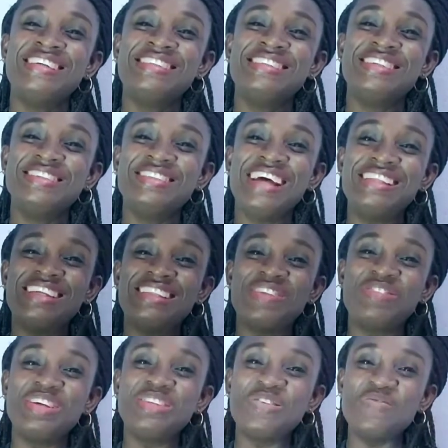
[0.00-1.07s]
now that I'm
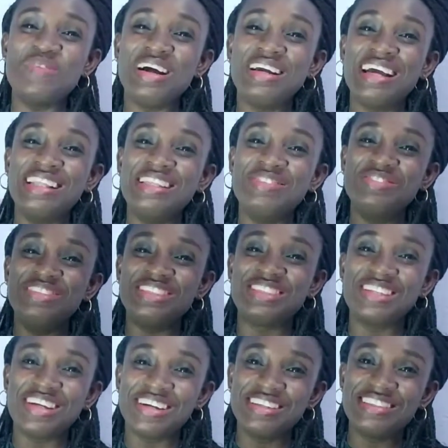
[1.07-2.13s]
going to marry and leave the
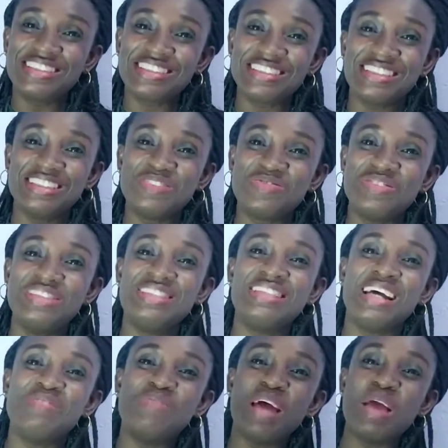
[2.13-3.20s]
church, it means
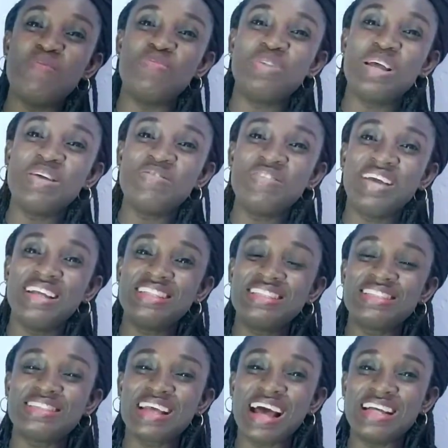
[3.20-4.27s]
that my employment
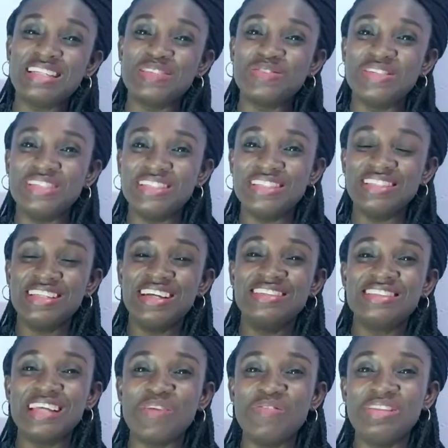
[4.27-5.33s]
has been
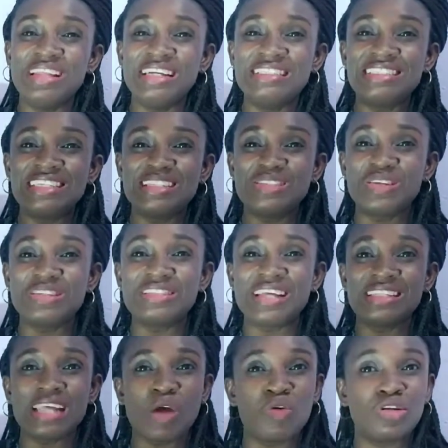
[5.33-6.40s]
terminated. Just
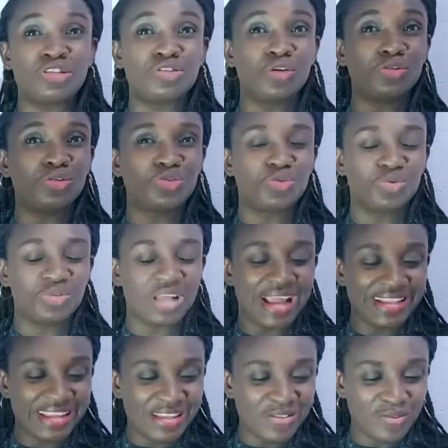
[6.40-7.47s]
that I was not told. I
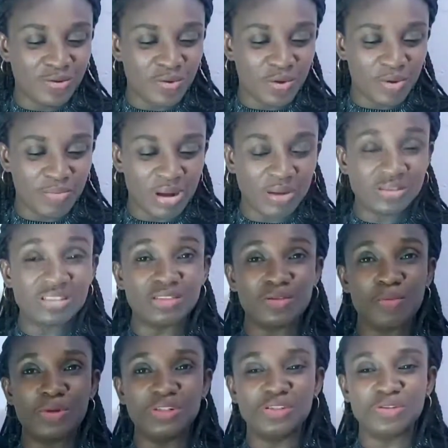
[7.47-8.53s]
didn't know about it.
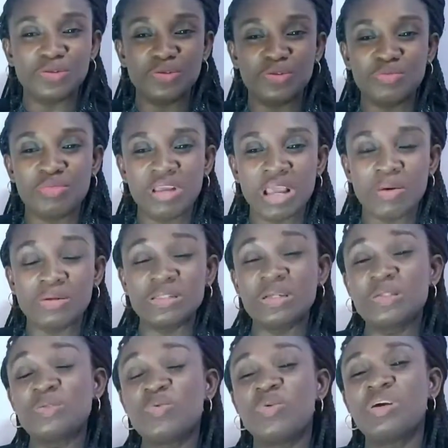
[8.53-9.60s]
Nobody told me. I was
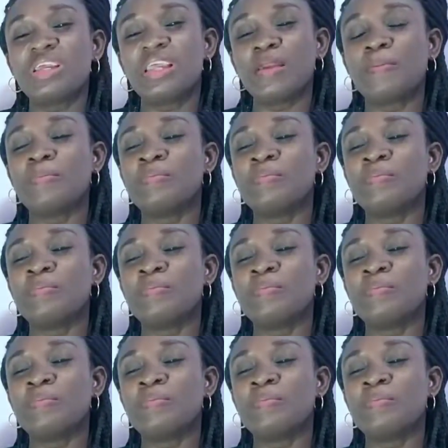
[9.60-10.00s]
just working.